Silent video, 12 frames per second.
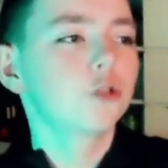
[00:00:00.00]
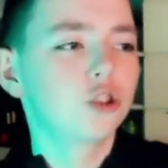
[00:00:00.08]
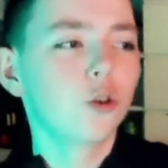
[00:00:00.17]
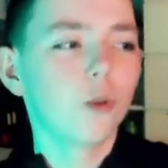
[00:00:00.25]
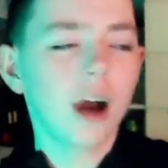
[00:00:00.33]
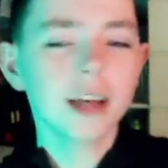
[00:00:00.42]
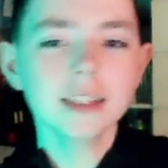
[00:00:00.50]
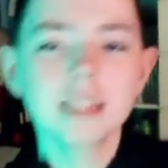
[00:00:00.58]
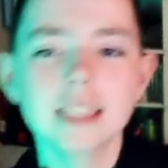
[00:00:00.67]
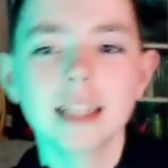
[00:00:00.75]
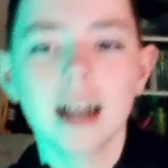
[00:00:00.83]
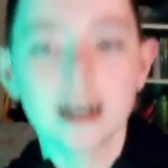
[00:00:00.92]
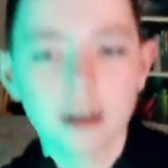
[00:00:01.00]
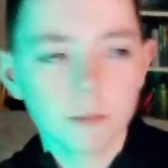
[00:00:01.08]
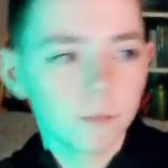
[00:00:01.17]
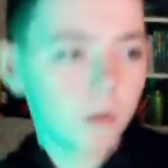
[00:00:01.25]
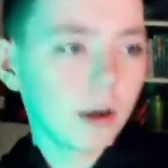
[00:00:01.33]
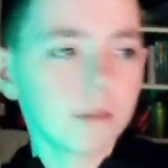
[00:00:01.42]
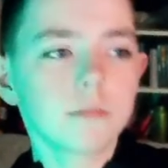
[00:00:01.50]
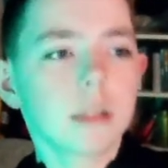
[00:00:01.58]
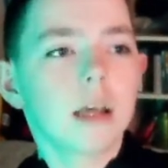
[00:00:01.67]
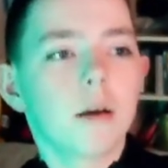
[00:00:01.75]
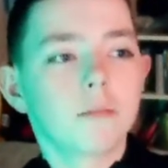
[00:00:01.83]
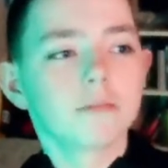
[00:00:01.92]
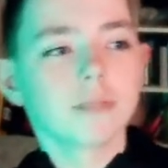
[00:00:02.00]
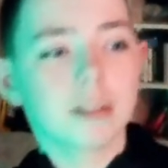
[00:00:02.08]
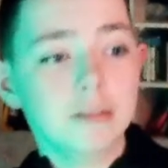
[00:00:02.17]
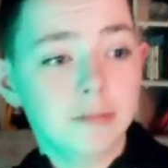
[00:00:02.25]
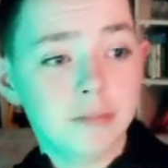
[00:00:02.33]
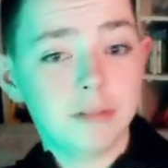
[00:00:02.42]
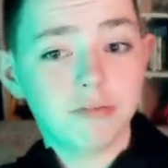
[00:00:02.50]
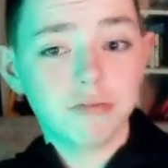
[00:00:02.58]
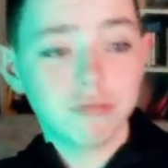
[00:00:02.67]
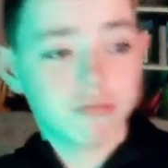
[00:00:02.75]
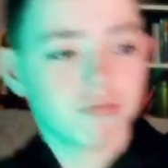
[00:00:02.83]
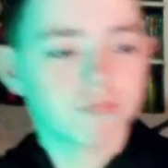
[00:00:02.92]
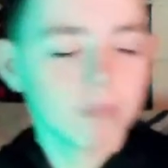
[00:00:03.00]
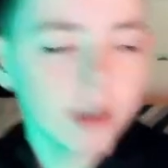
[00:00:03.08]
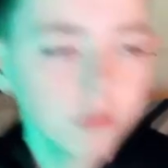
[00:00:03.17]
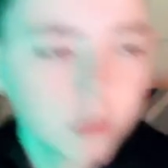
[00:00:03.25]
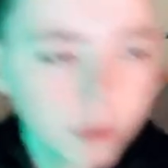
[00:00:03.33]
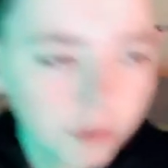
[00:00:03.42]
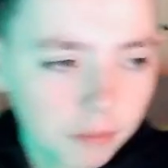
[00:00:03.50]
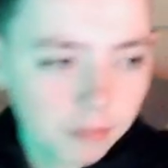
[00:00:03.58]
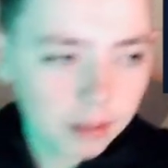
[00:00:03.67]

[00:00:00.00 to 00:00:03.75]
I can see that, and I'm like miles away from the.